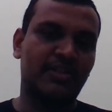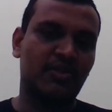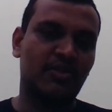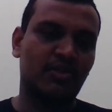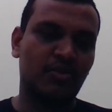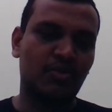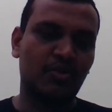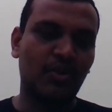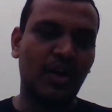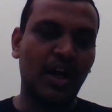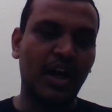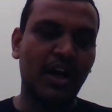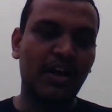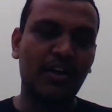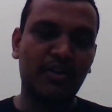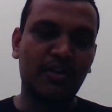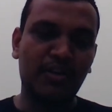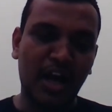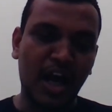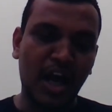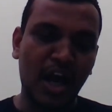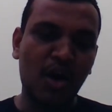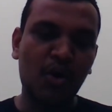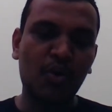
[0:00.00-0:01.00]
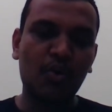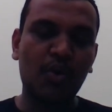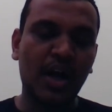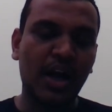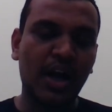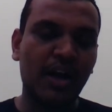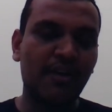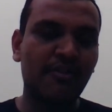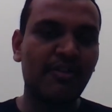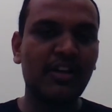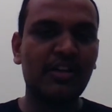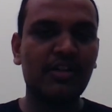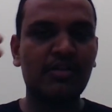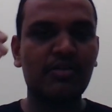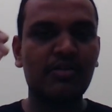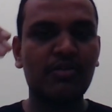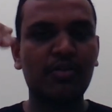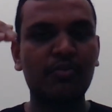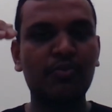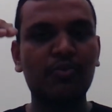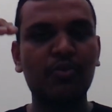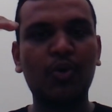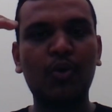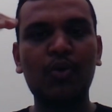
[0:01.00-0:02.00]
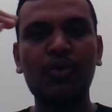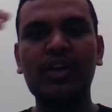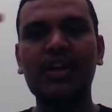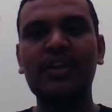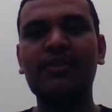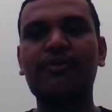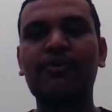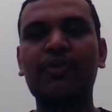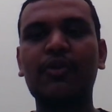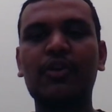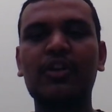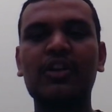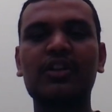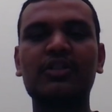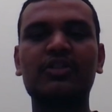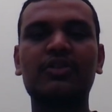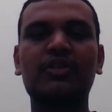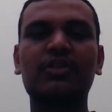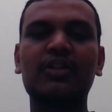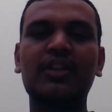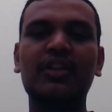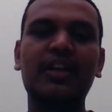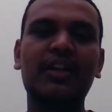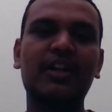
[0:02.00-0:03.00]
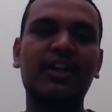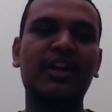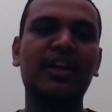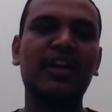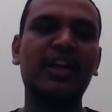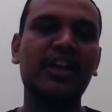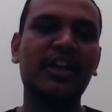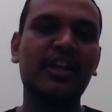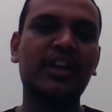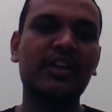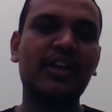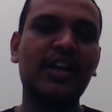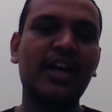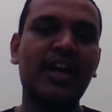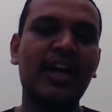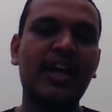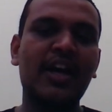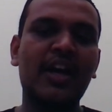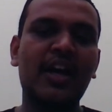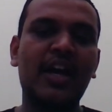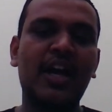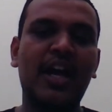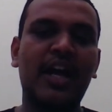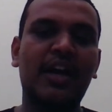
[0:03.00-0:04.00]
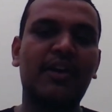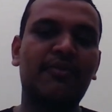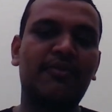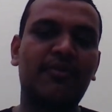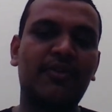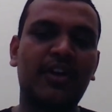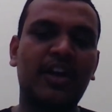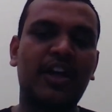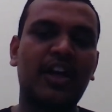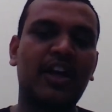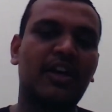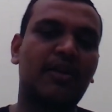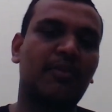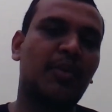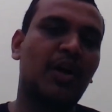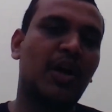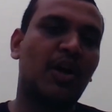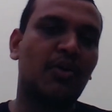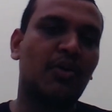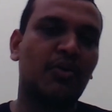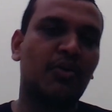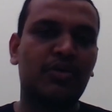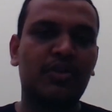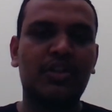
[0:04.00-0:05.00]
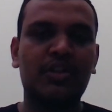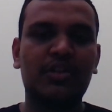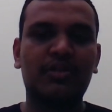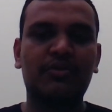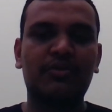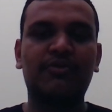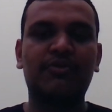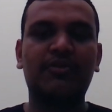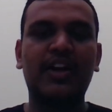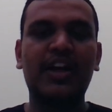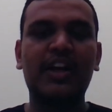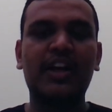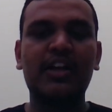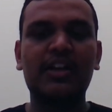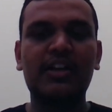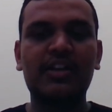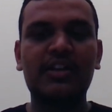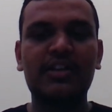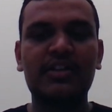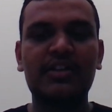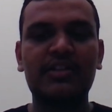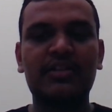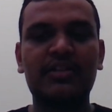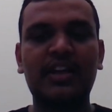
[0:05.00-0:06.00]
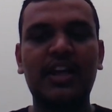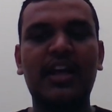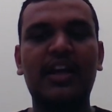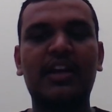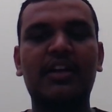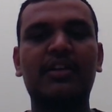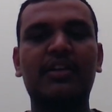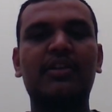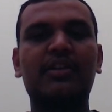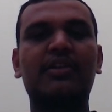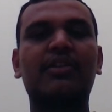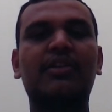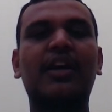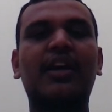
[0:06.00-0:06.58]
So now only focus on the learning and forget about the failures and